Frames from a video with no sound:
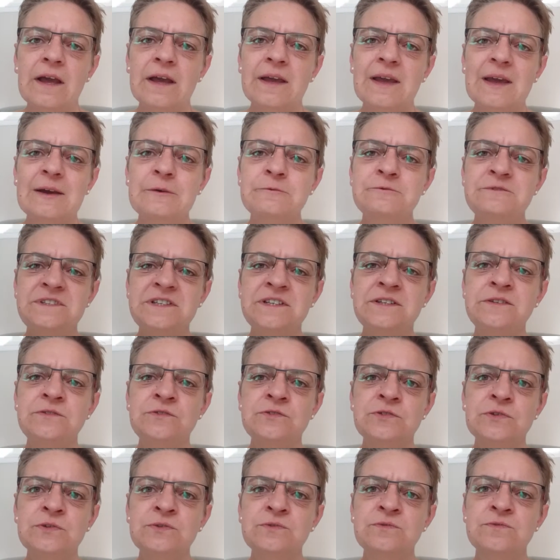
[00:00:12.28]

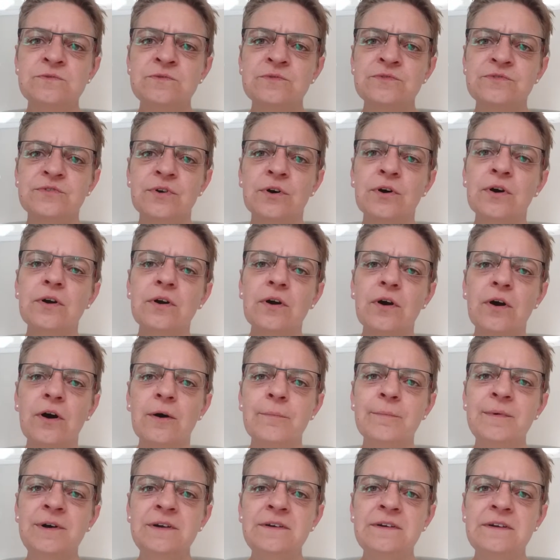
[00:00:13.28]

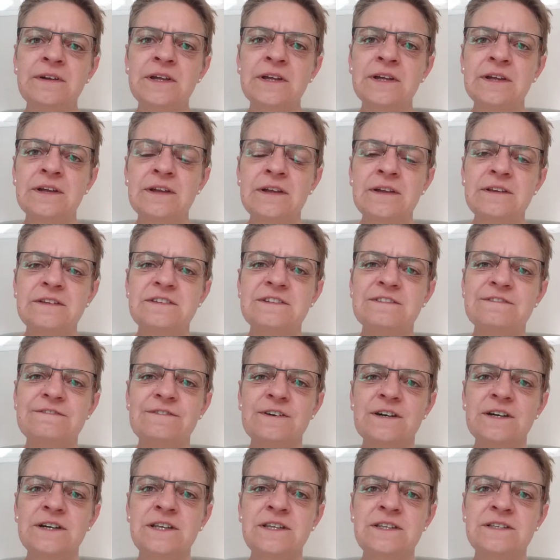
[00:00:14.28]
accountingtools.com
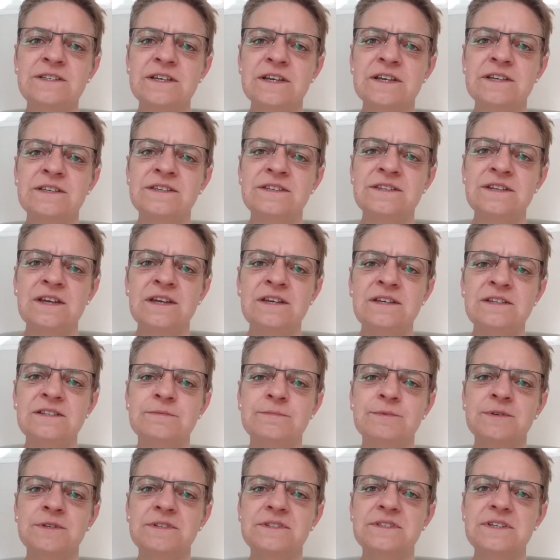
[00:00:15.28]
defines a
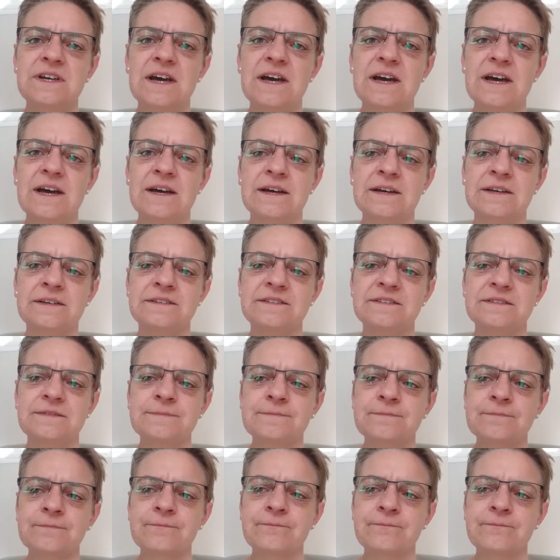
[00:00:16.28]
statement as: